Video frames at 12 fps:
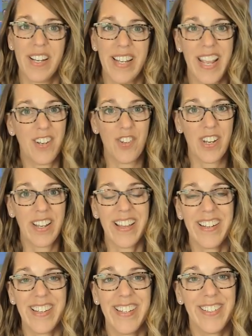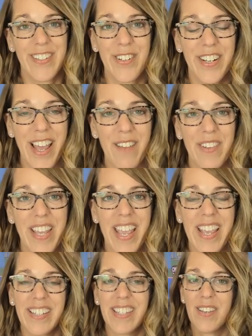engaging and easier to
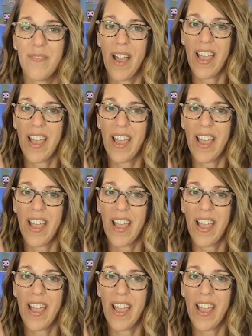navigate if